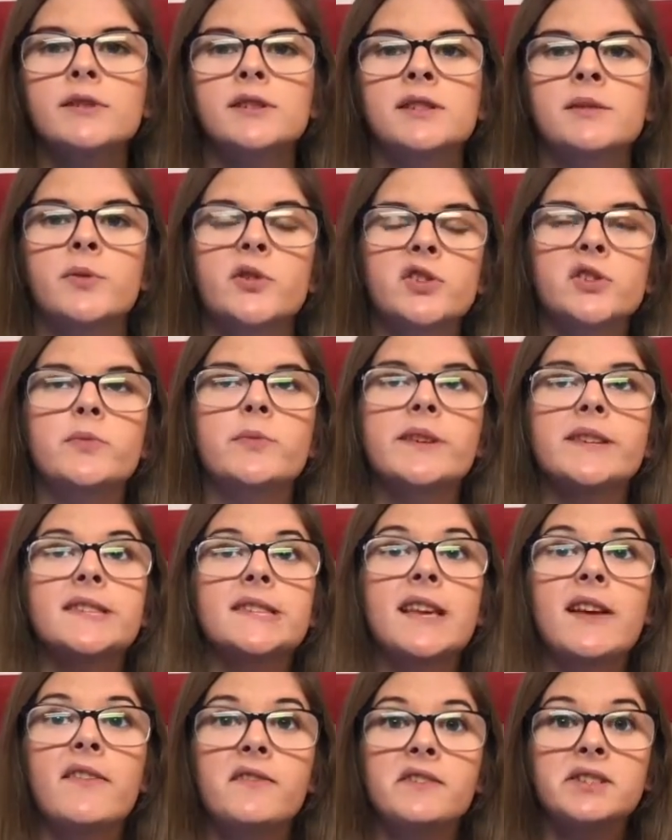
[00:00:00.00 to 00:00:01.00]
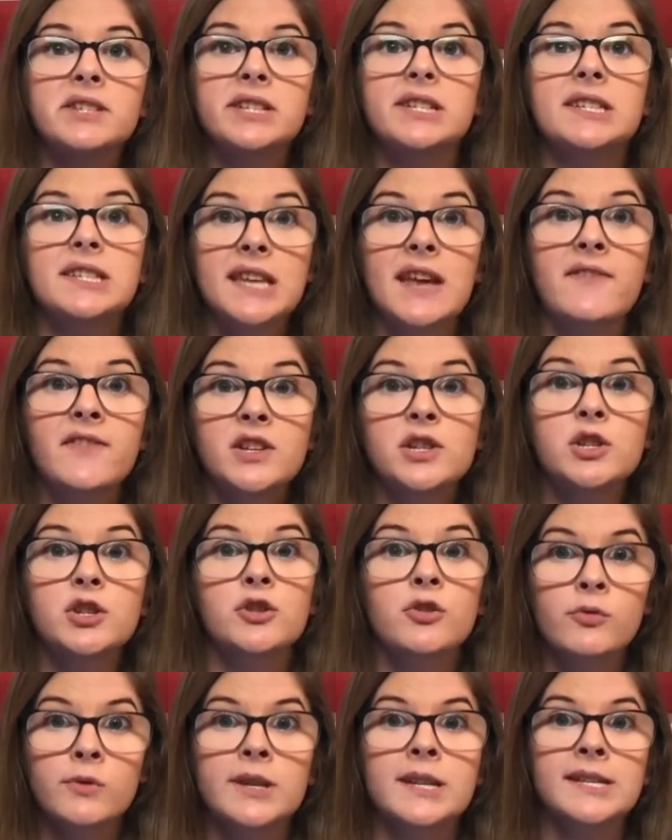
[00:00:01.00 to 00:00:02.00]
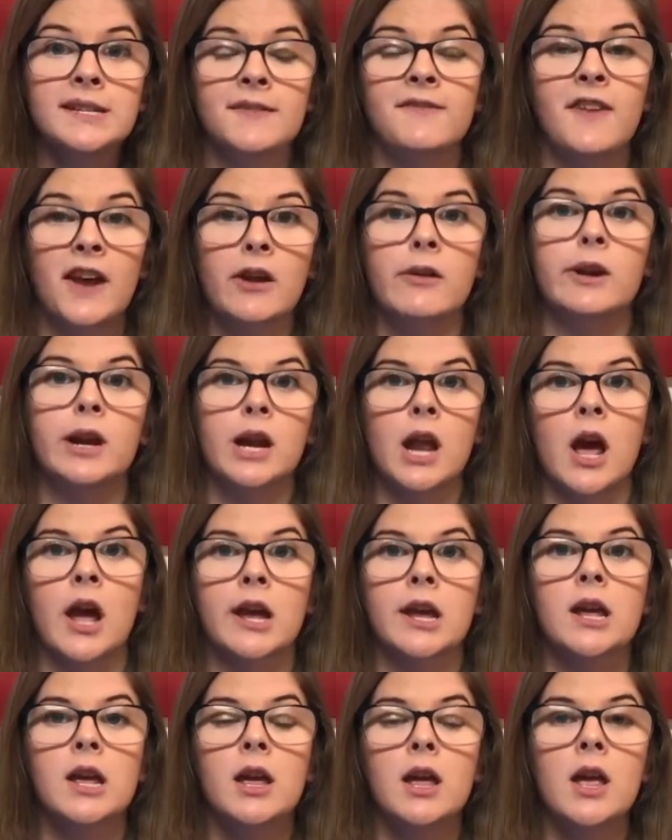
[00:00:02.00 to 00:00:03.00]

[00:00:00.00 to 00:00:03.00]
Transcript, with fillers: is supposed to be 77 degrees Fahrenheit.